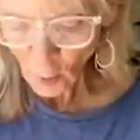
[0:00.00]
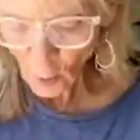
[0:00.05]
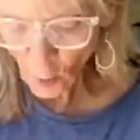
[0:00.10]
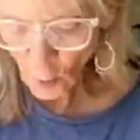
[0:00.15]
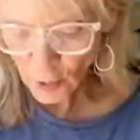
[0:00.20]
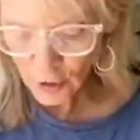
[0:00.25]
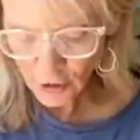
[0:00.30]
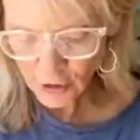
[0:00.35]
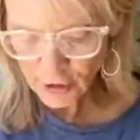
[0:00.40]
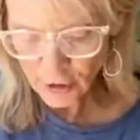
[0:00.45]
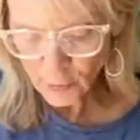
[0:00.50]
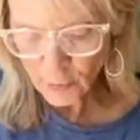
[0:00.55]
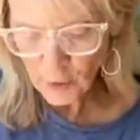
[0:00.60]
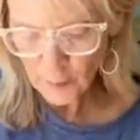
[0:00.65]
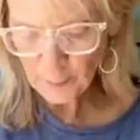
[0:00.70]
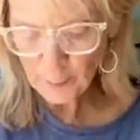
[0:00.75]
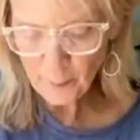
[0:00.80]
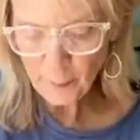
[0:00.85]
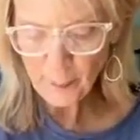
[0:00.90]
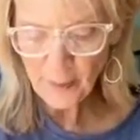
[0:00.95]
Order you
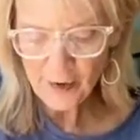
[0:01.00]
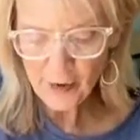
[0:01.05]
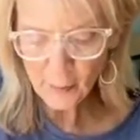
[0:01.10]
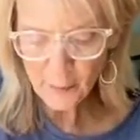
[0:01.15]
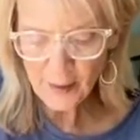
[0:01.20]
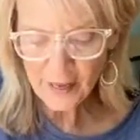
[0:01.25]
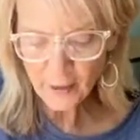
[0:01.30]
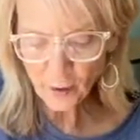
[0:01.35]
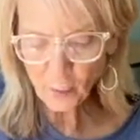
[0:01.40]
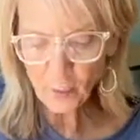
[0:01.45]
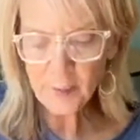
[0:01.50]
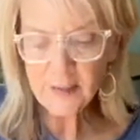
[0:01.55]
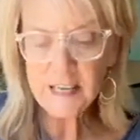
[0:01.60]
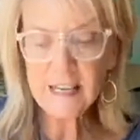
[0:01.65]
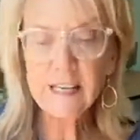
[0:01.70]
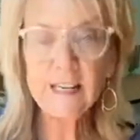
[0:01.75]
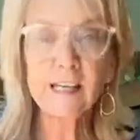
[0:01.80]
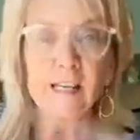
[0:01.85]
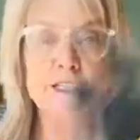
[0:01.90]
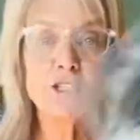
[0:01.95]
up a bare metal
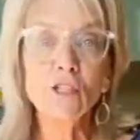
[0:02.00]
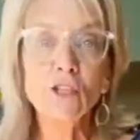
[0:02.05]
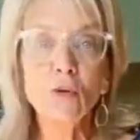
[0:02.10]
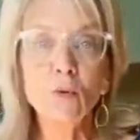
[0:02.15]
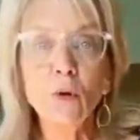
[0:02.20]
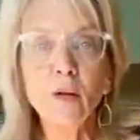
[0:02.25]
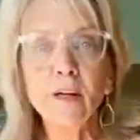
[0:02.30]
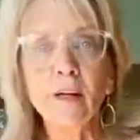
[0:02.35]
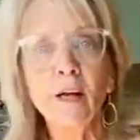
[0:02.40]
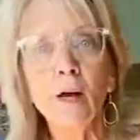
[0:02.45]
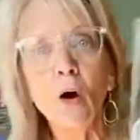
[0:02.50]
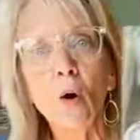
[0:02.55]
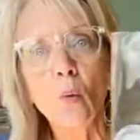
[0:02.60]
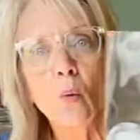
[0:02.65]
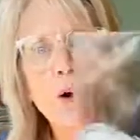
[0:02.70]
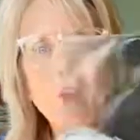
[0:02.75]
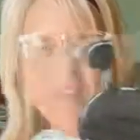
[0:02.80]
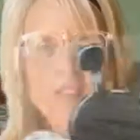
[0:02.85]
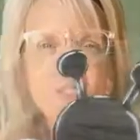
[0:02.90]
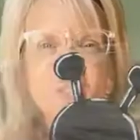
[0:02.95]
bead because you would,
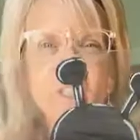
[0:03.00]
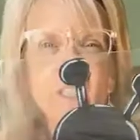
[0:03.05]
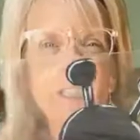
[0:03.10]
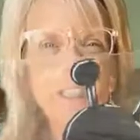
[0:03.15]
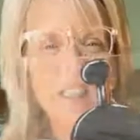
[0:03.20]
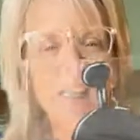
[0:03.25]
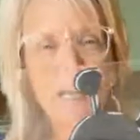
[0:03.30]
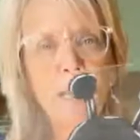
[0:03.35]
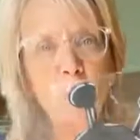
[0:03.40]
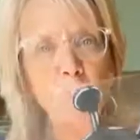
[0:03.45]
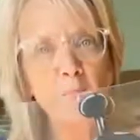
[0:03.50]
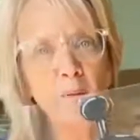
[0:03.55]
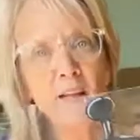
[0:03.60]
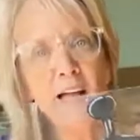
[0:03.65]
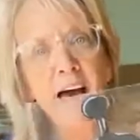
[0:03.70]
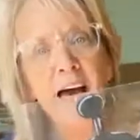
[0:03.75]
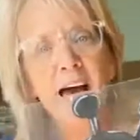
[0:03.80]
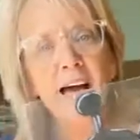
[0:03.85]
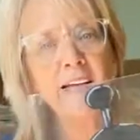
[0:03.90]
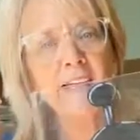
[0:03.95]
well, you'd need to get
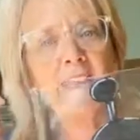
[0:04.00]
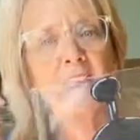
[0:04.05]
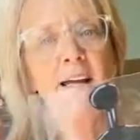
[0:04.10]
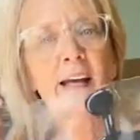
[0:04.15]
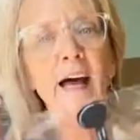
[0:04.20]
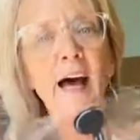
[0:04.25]
black.